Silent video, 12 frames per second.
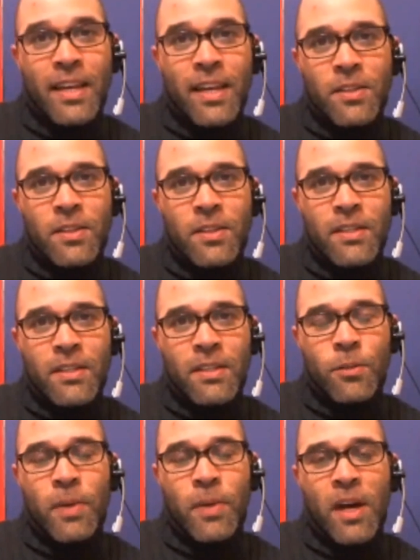to the
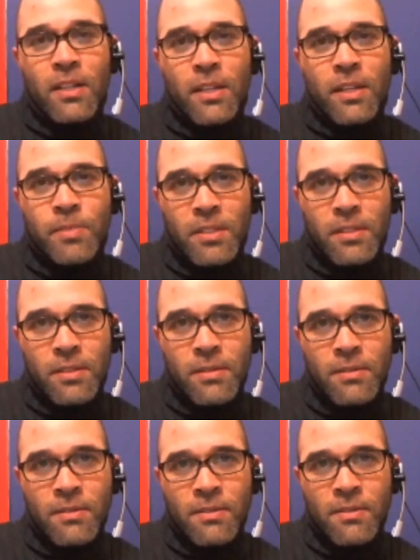Tupocalypse.
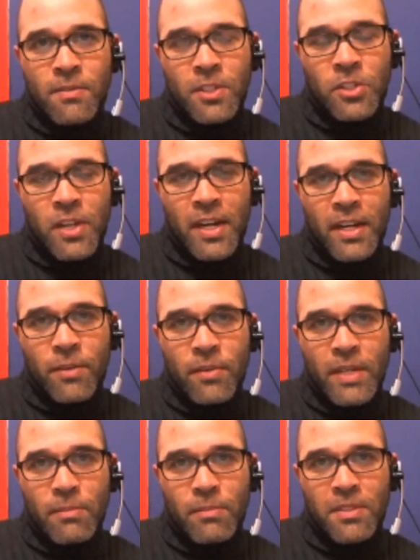With shiny
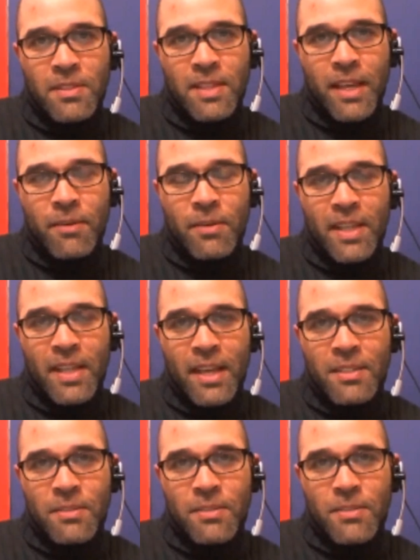rims.
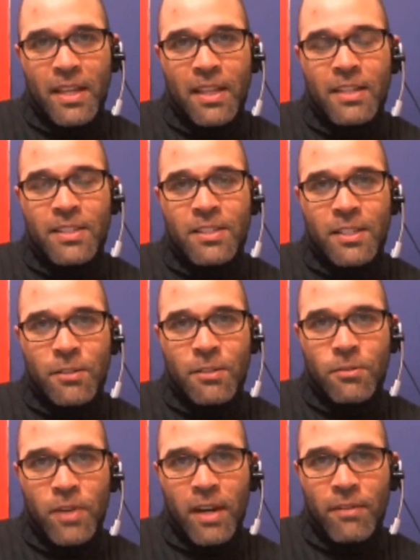That's what I'd like to see you
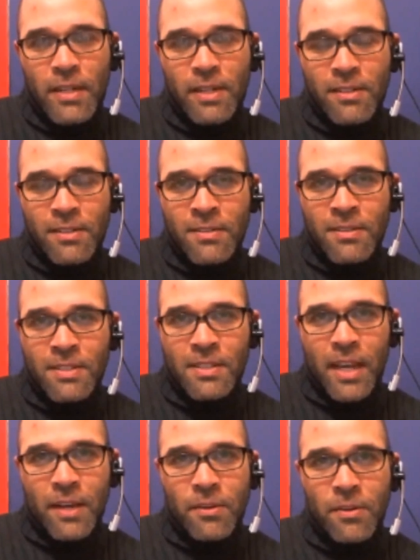driving
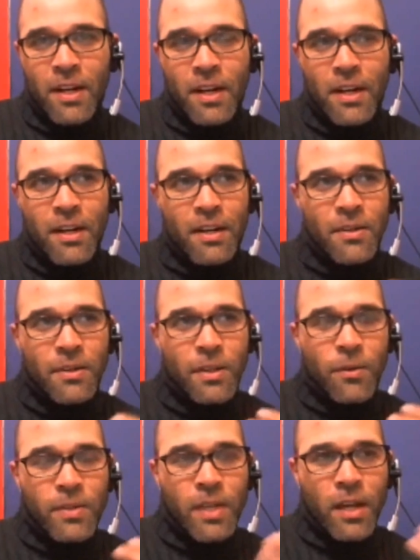down. You
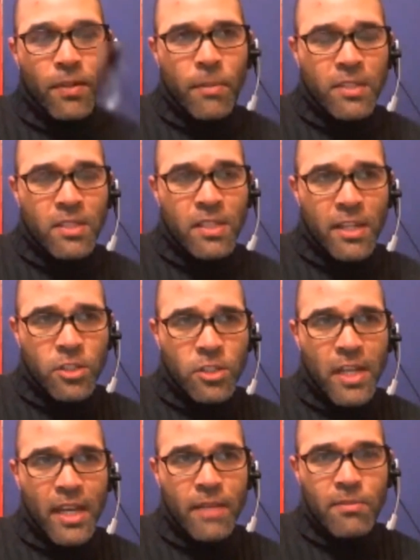were talking about sketch
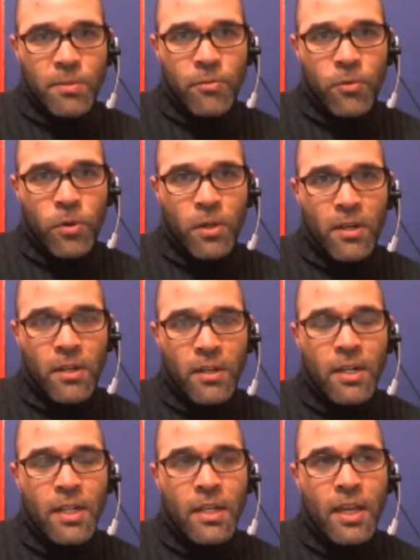games before,
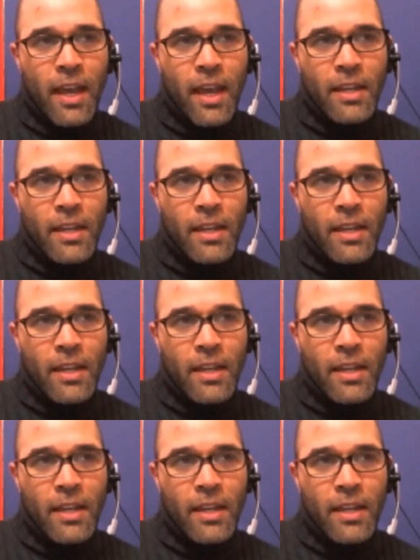and